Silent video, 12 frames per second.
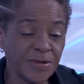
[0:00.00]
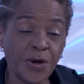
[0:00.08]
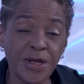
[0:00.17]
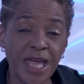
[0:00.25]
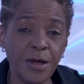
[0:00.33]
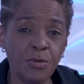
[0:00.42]

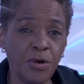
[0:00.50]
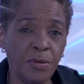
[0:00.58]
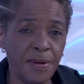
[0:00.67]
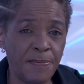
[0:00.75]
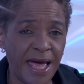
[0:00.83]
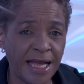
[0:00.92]
Okay, we'll
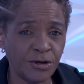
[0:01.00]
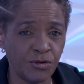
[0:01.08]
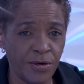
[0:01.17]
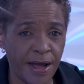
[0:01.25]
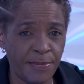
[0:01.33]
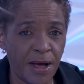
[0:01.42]
be back to
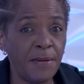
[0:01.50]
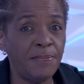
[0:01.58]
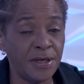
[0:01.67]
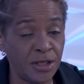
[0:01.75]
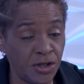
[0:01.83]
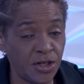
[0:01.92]
wrap
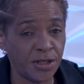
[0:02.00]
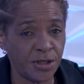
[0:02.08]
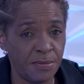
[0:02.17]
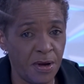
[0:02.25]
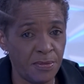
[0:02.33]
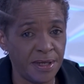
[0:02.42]
up in just
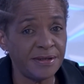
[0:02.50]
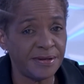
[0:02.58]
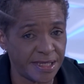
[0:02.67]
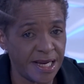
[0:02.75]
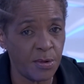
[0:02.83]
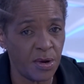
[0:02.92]
a moment.
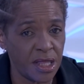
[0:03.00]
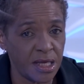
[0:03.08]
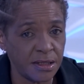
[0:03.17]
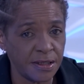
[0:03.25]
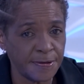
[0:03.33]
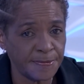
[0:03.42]
Stay with us.